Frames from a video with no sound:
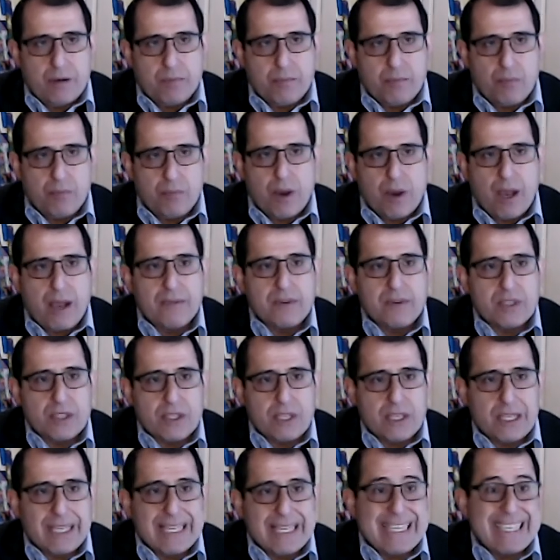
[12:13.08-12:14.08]

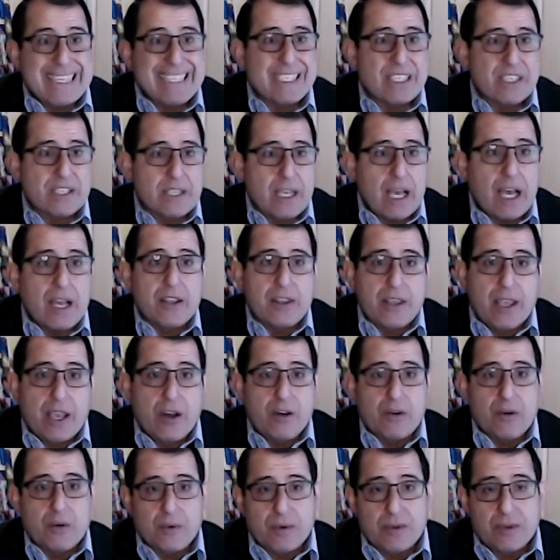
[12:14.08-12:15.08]
privacy inside the
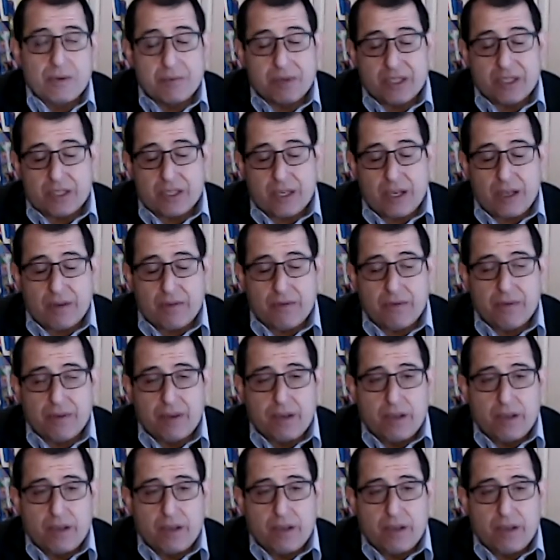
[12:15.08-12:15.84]
algorithm itself.